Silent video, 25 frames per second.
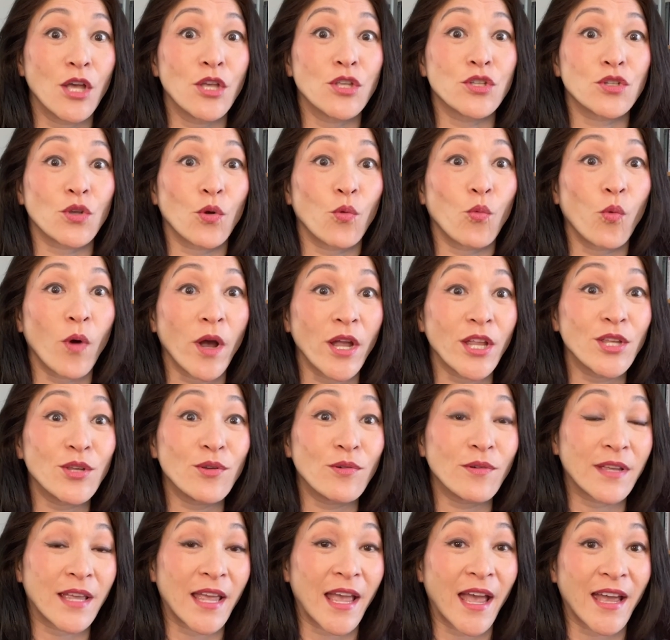So, what
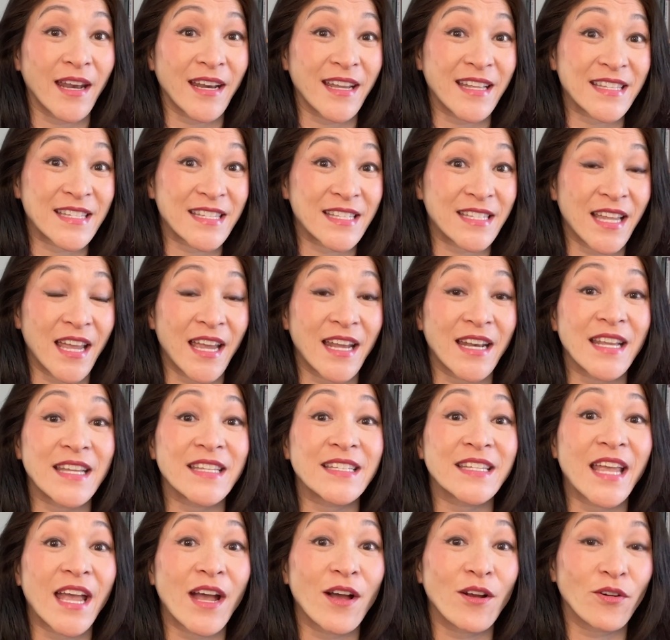you get instead
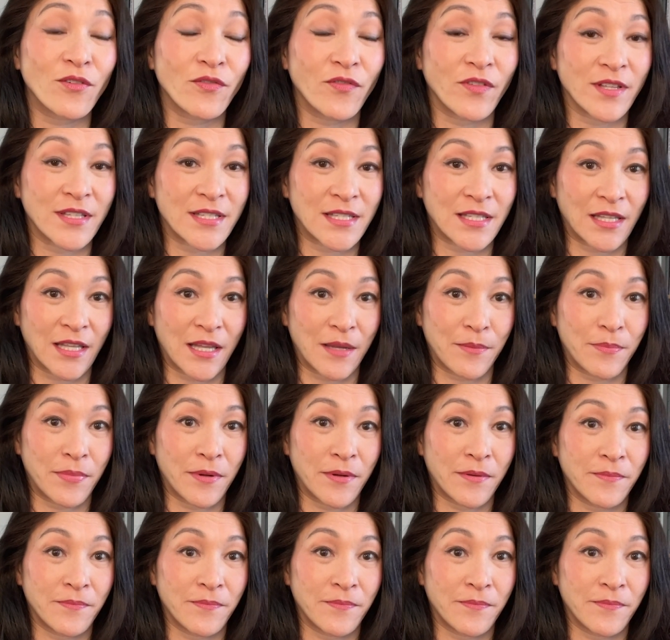is counterfeit sleep.